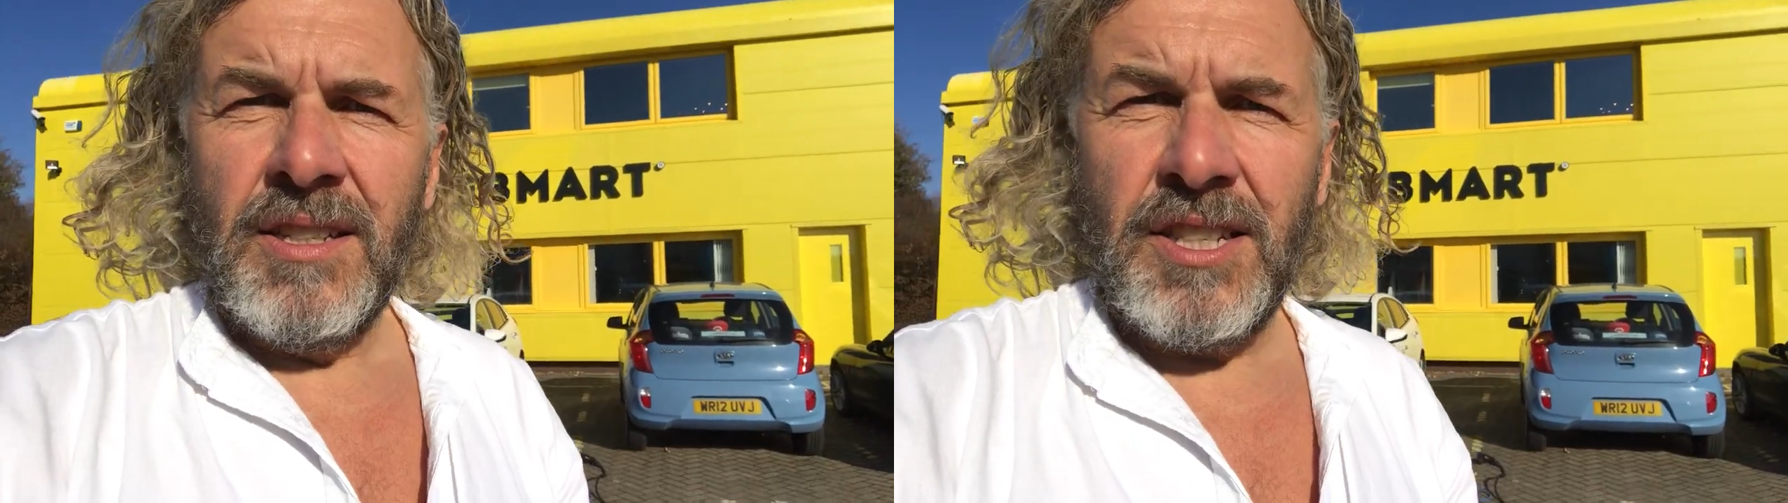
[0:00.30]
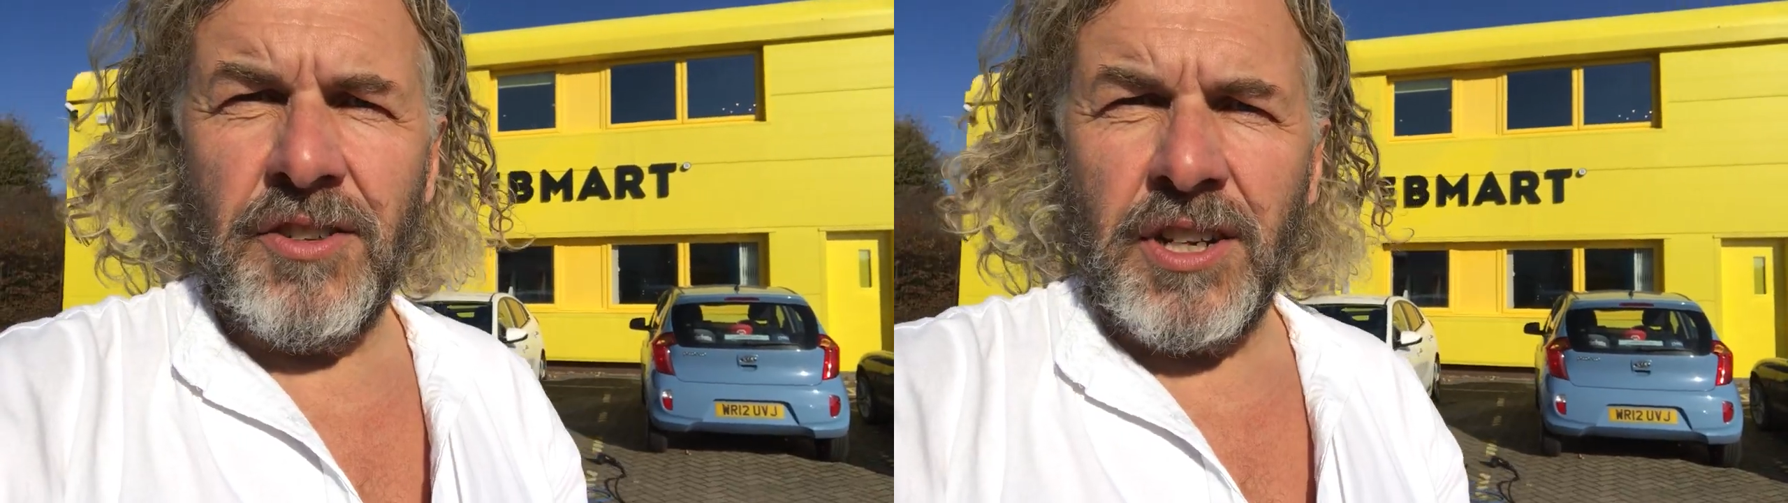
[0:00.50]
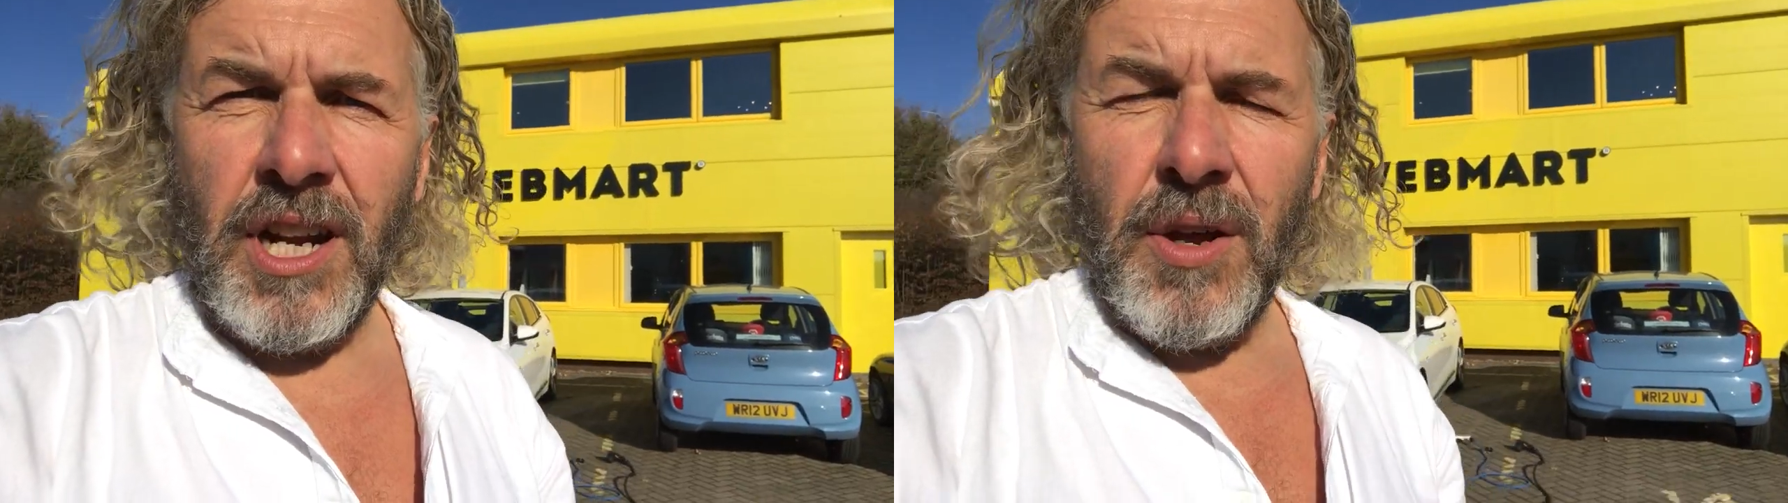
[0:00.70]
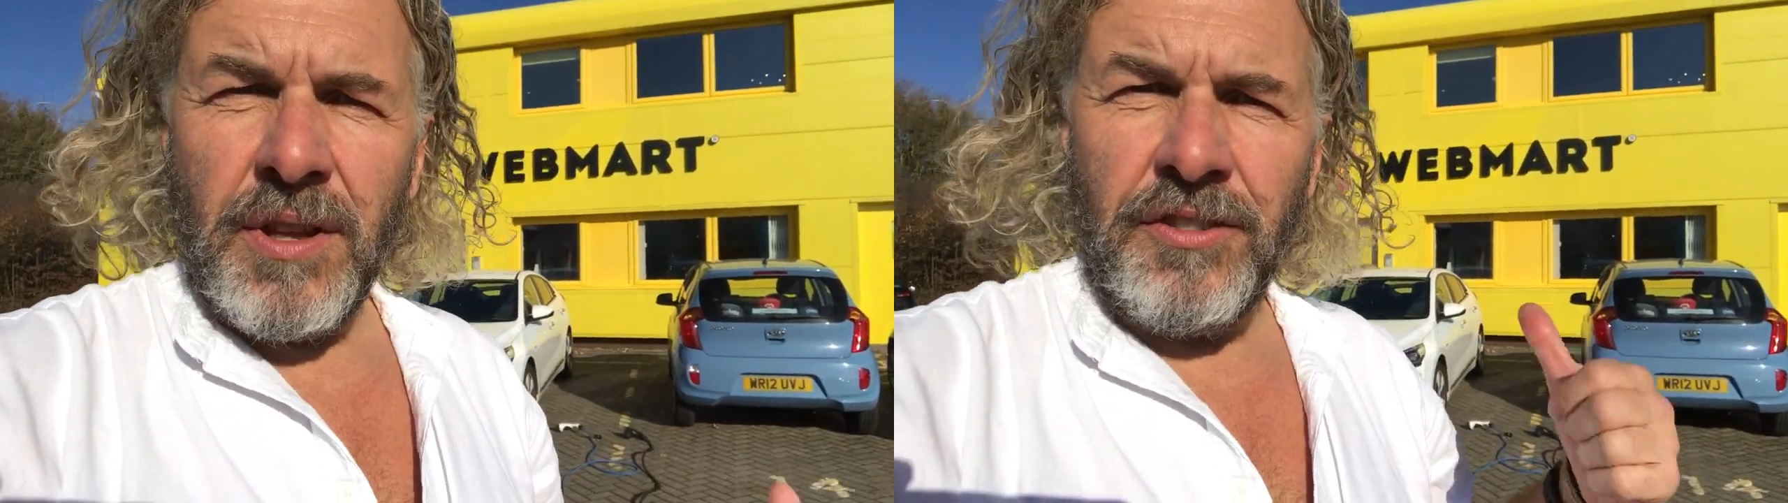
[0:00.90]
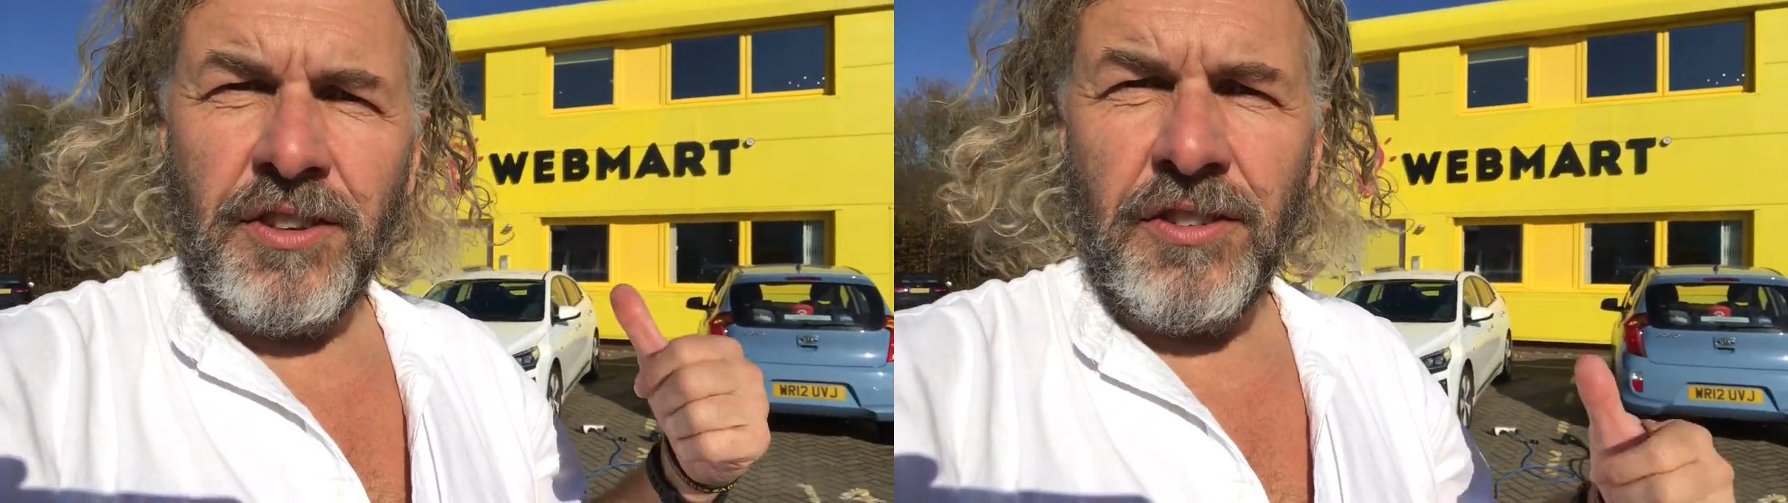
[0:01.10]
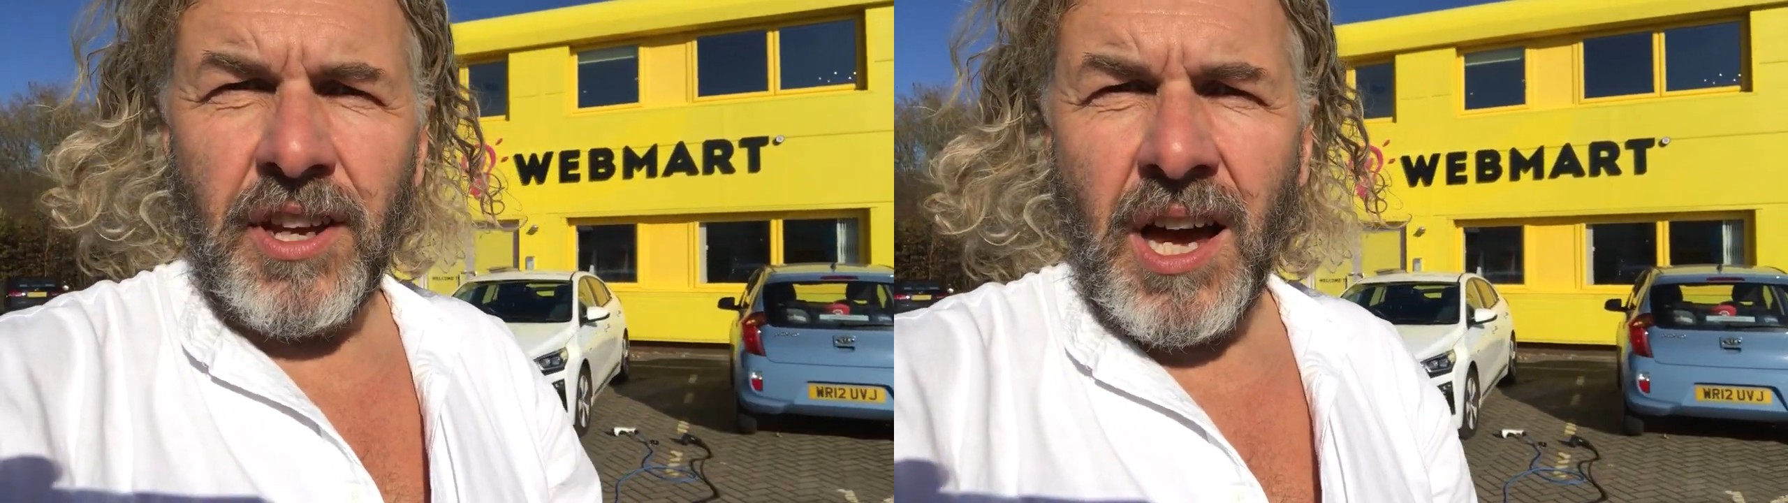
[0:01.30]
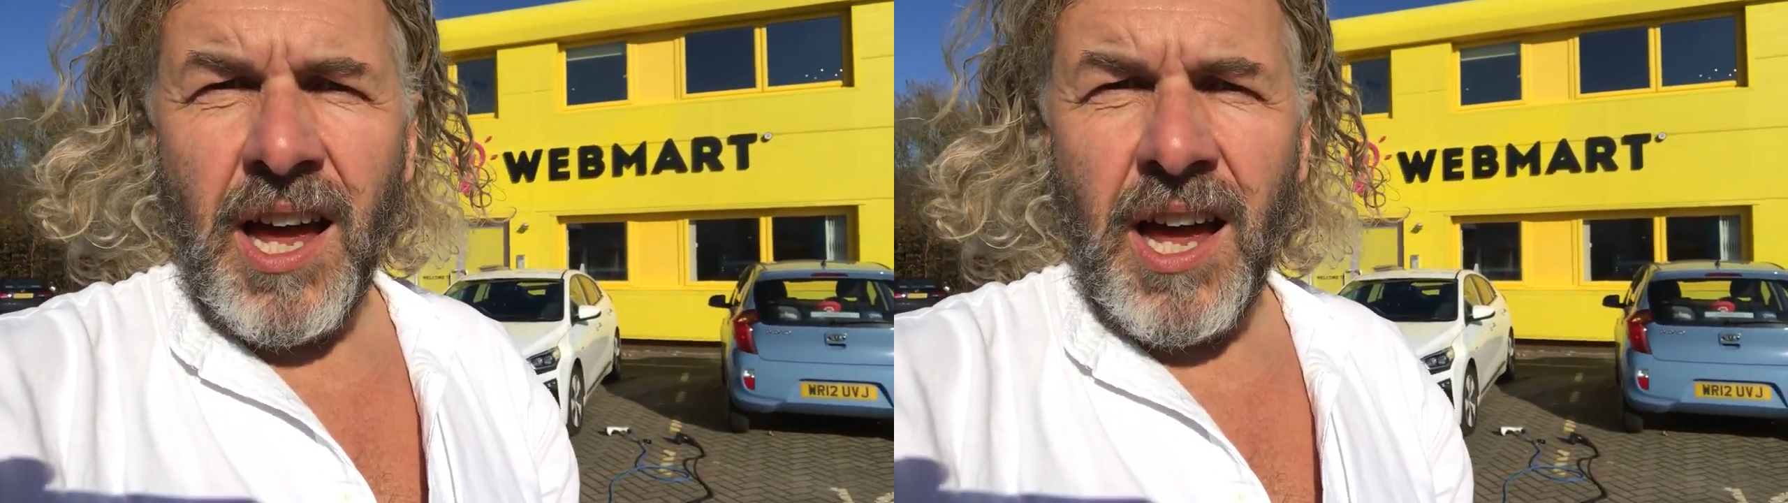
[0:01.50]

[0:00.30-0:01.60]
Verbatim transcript: So as you know, this is the